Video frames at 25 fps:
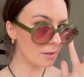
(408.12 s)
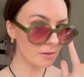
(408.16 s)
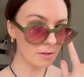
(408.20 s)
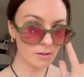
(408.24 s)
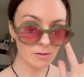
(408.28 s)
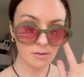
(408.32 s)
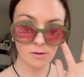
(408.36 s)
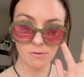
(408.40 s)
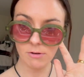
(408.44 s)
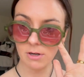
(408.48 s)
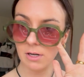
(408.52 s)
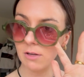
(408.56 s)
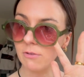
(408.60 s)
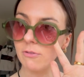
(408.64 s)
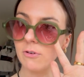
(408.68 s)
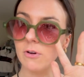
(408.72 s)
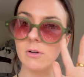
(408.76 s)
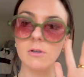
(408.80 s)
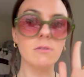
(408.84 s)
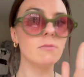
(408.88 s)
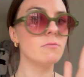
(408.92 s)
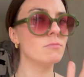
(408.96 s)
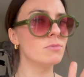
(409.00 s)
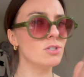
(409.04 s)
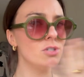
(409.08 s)
I think they're really
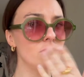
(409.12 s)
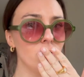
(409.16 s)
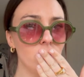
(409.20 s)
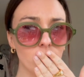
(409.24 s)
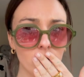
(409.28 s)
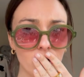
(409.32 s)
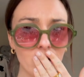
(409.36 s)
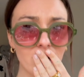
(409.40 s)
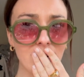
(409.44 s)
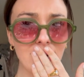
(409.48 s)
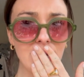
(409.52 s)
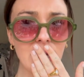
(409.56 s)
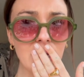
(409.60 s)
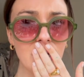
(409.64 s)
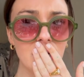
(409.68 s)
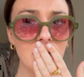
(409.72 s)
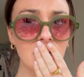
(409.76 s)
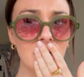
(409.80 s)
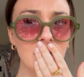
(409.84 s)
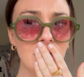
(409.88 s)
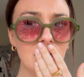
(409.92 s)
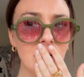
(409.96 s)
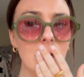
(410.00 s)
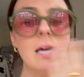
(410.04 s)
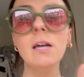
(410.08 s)
fun. Do you agree?
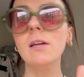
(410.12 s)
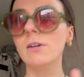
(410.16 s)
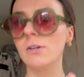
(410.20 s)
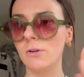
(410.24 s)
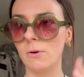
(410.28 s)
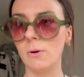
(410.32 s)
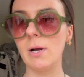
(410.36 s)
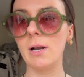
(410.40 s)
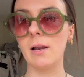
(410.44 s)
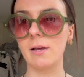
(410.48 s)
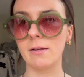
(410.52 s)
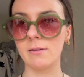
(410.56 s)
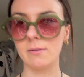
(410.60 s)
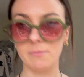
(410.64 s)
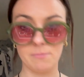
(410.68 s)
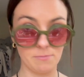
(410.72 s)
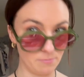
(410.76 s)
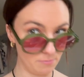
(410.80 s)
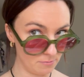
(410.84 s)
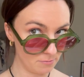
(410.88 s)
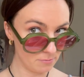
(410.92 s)
No, I like them.